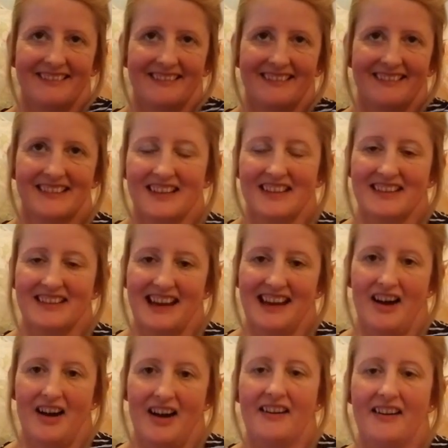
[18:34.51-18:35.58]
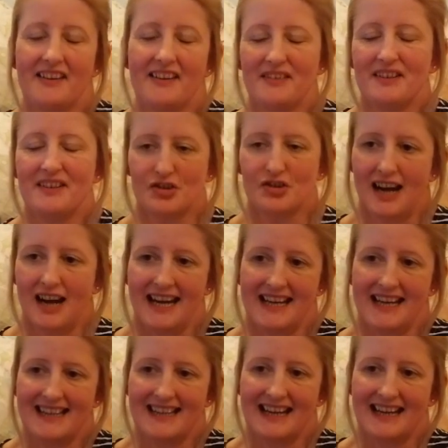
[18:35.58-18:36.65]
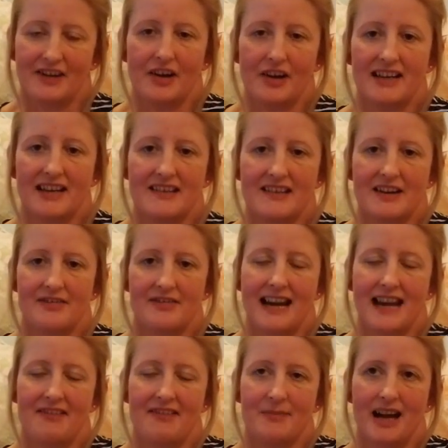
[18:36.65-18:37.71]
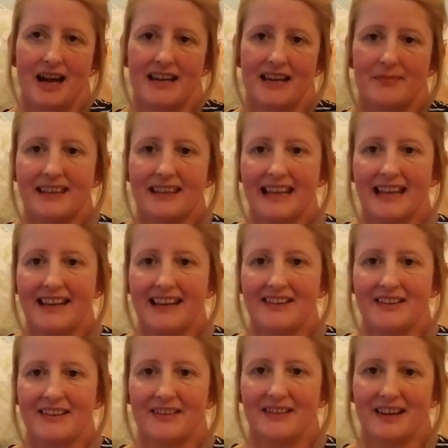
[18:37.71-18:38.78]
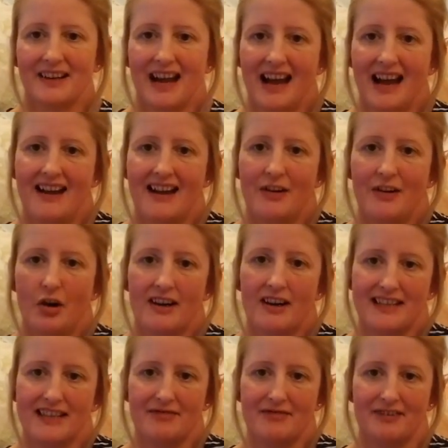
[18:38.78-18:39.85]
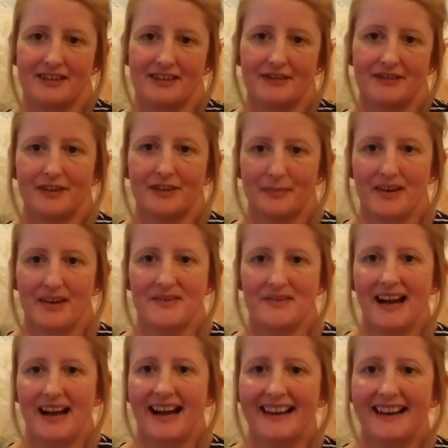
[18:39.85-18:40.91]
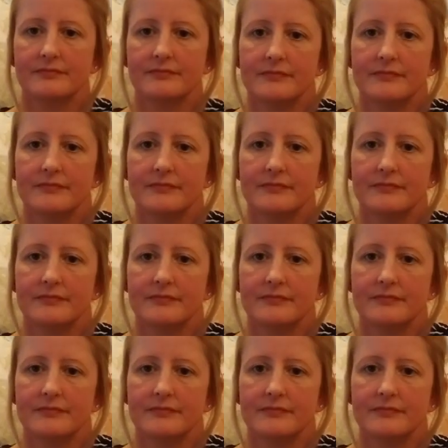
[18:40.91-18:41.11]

So yeah, I know it's strange and I know it's not for everybody, but then we are all different for the most part.